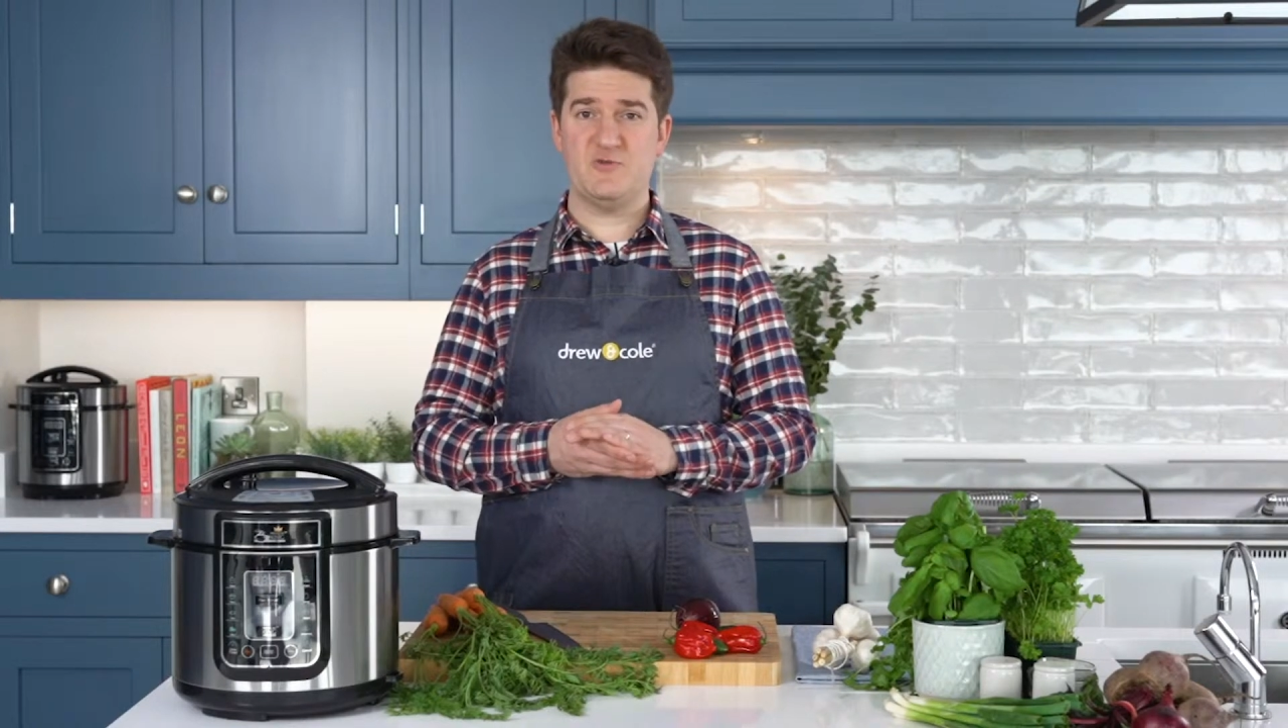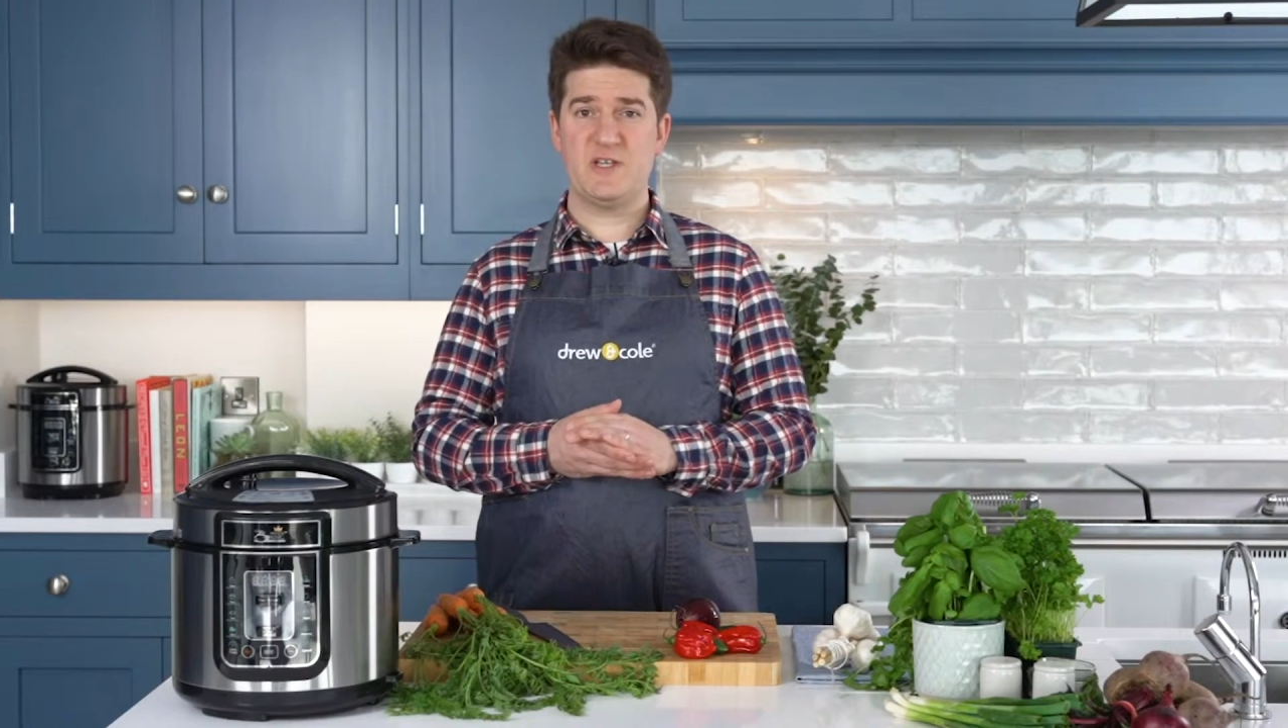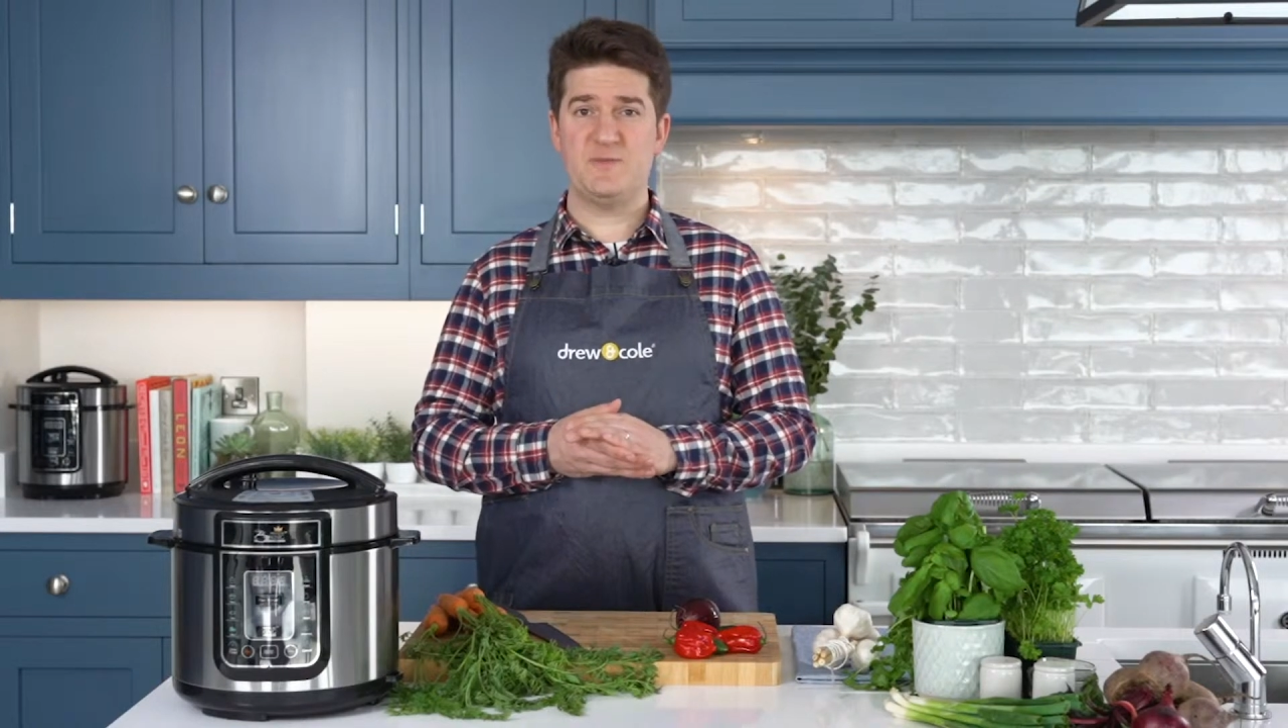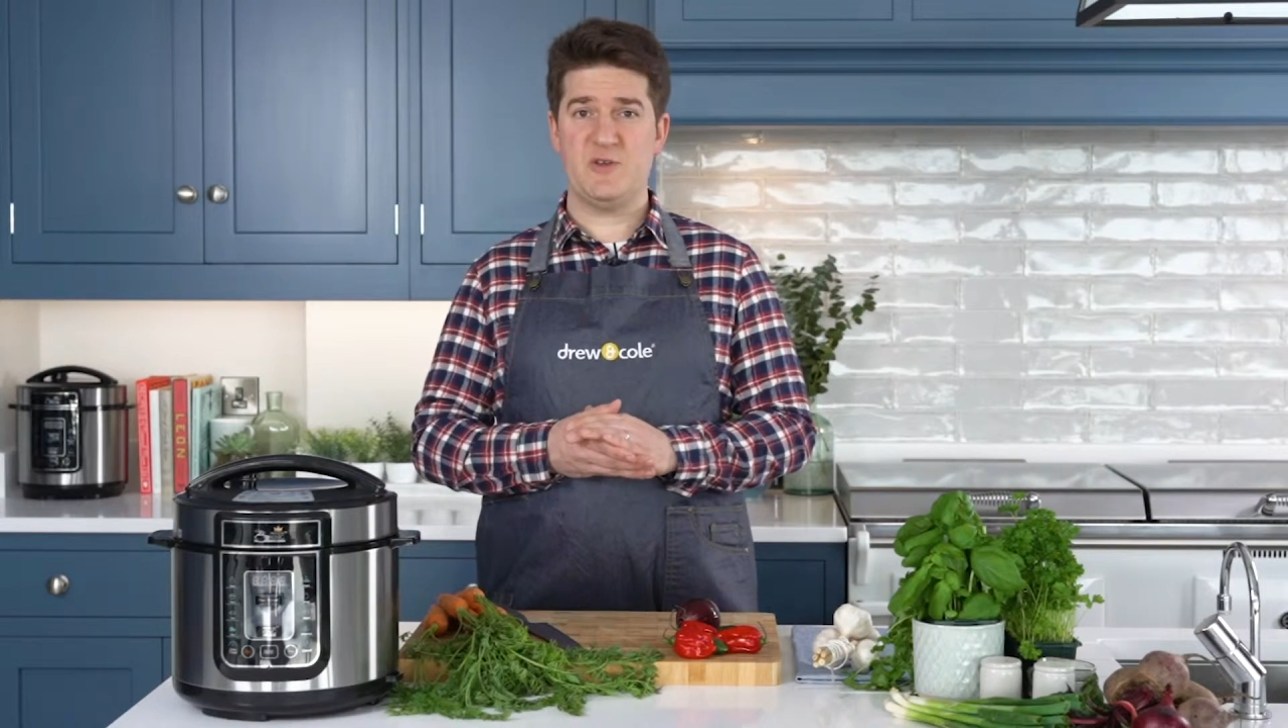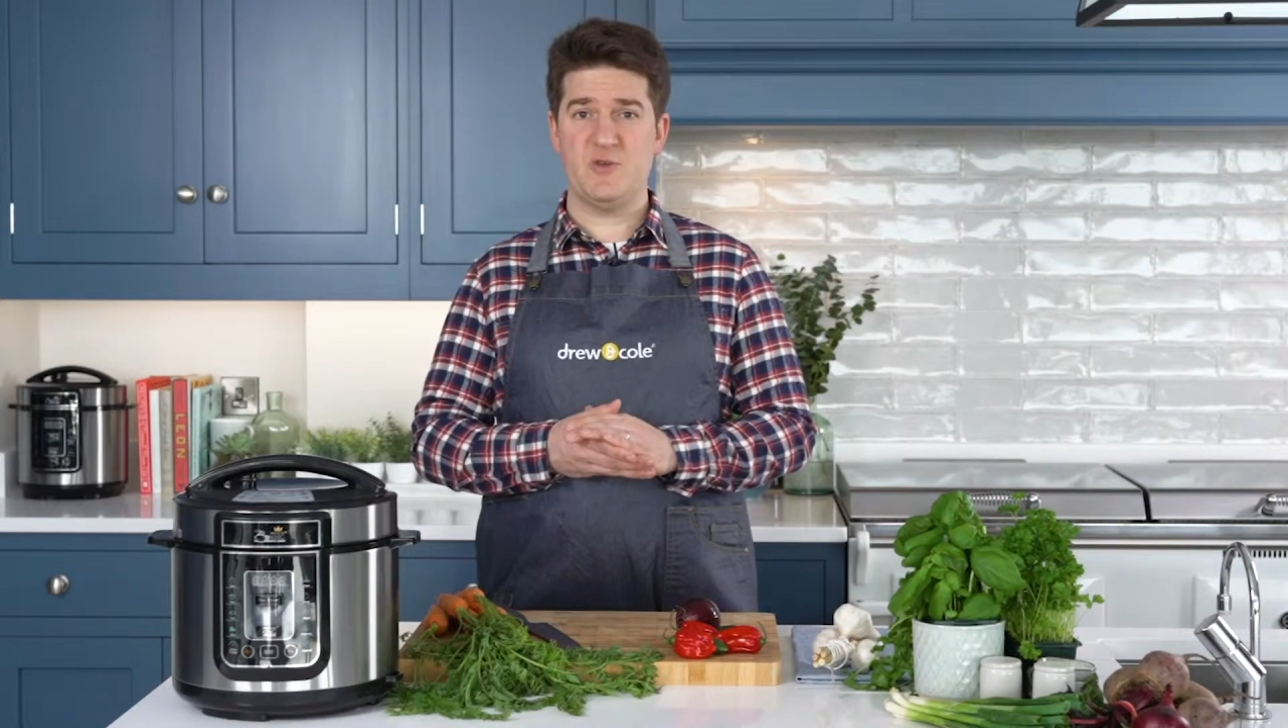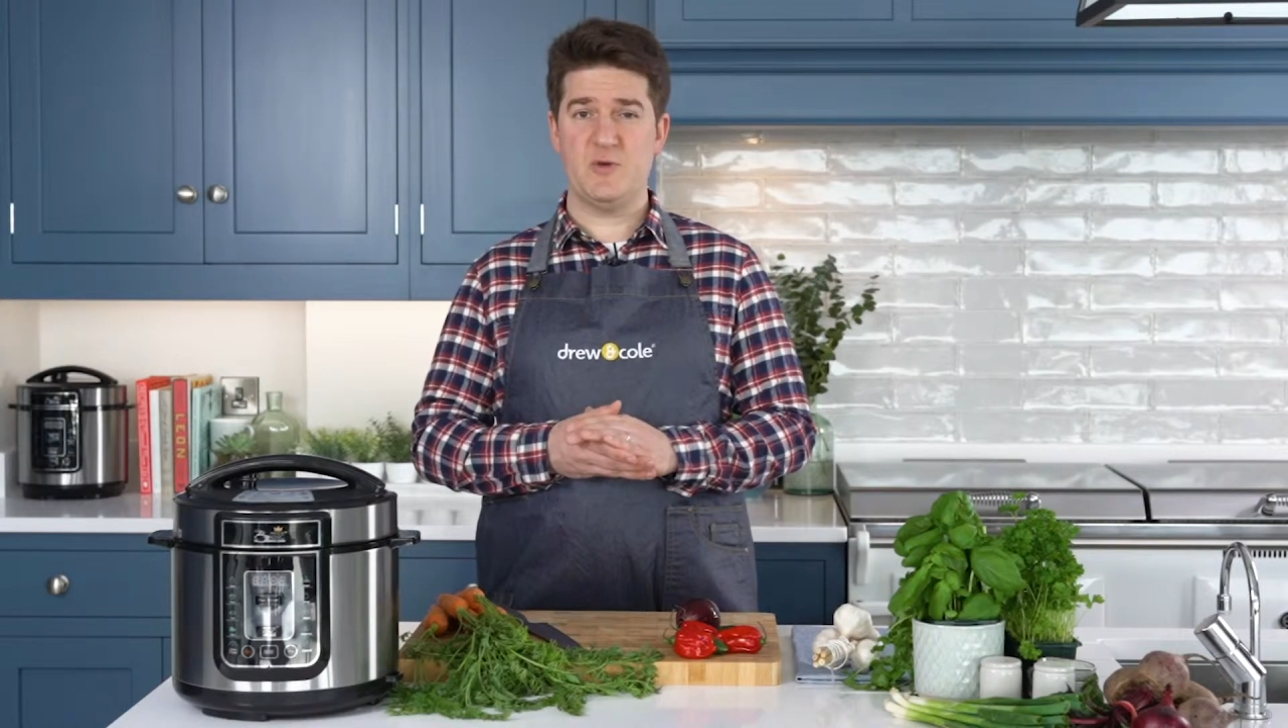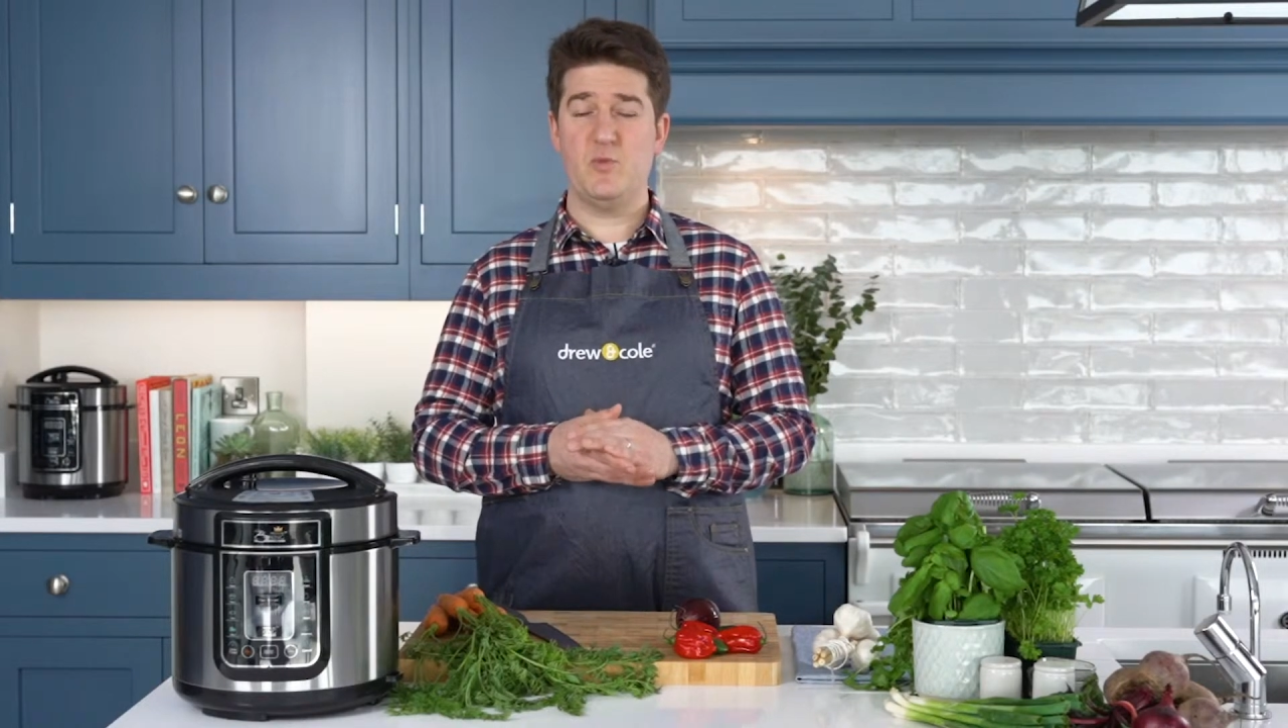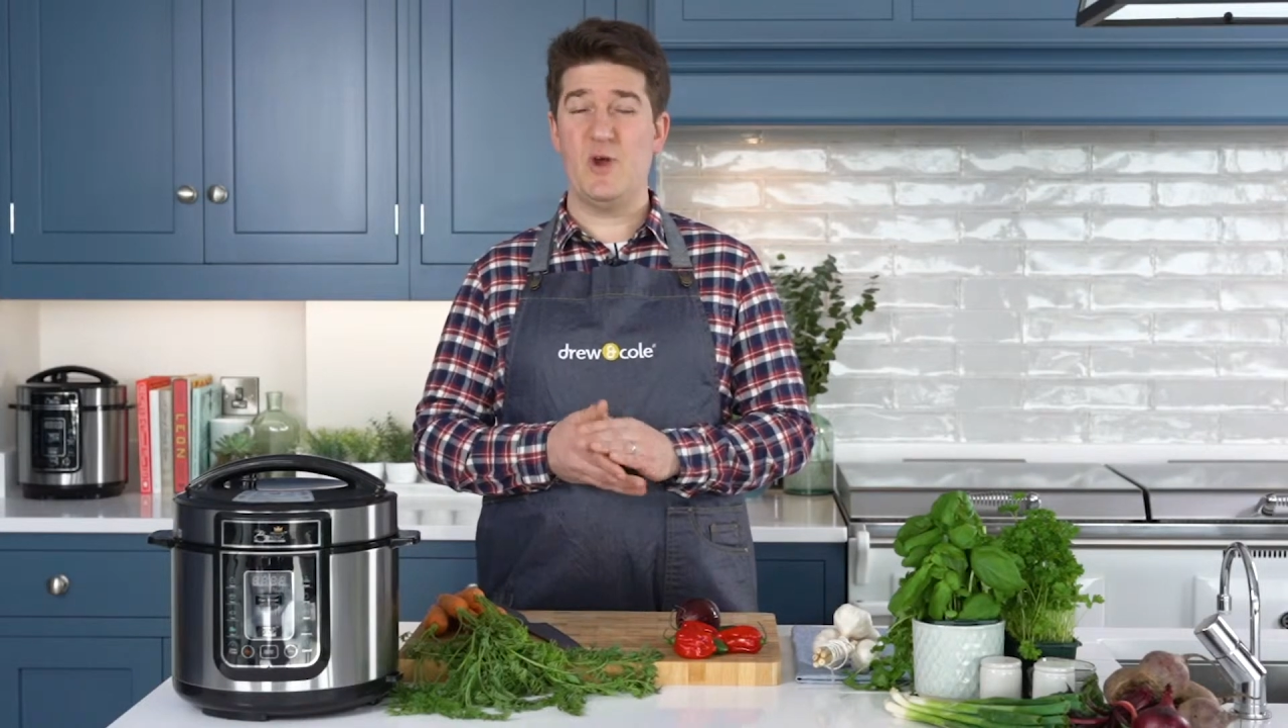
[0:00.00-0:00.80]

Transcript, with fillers: recipe group.